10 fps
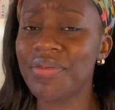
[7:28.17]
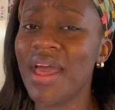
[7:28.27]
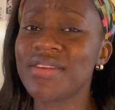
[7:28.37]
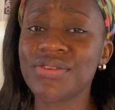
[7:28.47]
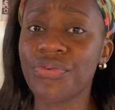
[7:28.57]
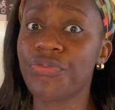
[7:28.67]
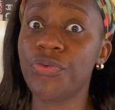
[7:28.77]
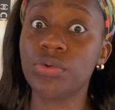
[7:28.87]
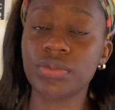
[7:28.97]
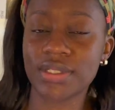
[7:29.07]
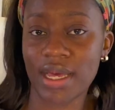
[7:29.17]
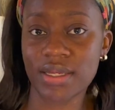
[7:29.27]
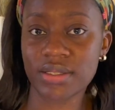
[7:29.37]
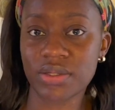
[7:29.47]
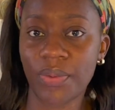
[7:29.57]
as a fool
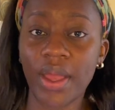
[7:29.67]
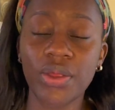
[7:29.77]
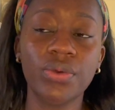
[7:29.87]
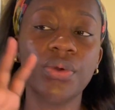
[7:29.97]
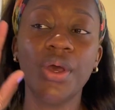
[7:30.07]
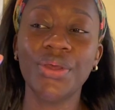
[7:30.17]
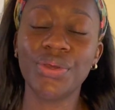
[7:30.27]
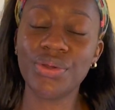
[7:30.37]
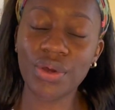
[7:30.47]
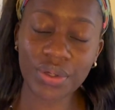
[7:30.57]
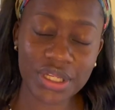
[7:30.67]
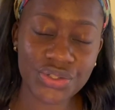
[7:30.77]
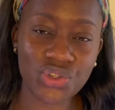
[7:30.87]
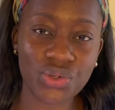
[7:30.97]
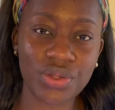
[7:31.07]
does, where you know
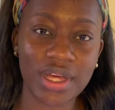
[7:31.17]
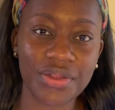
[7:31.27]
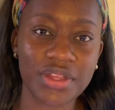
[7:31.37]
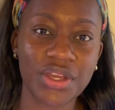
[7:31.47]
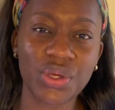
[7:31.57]
there's truth out there,